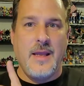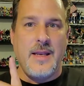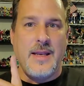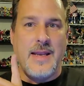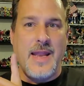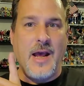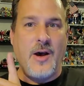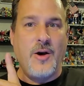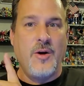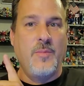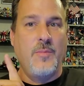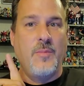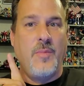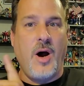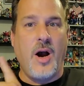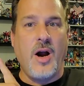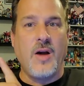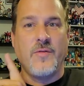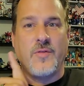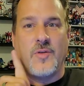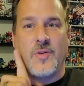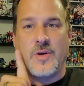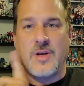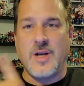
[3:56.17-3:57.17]
Now in
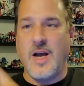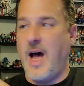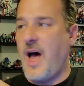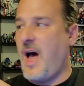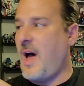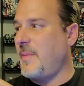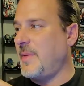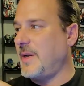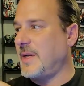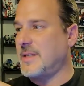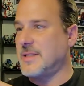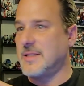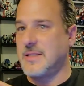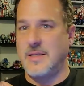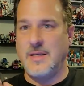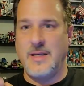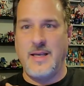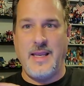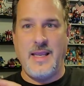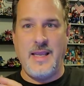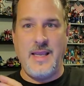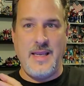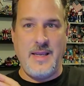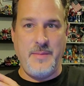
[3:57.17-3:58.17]
Marvel Comics,
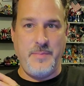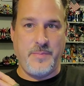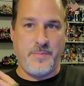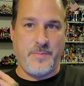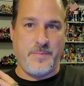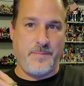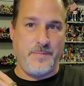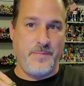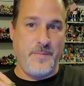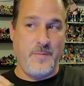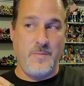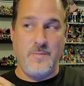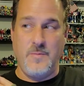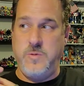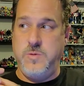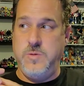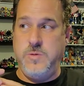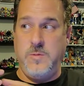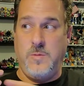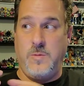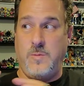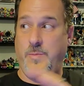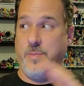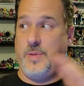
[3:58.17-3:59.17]
he
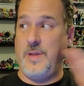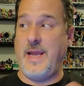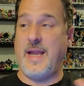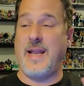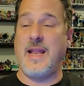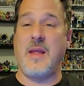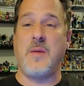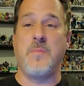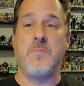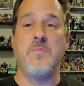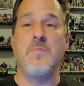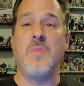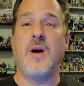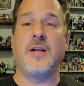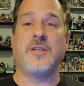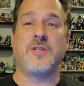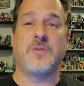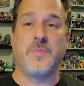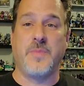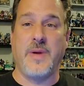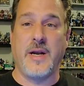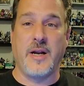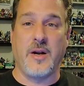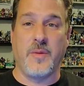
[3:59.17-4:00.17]
played a
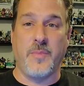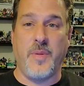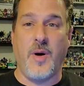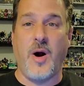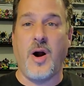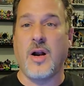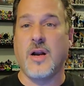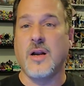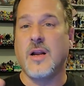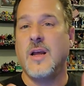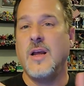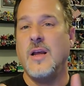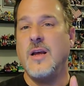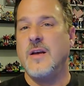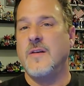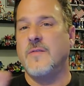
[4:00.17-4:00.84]
much bigger part.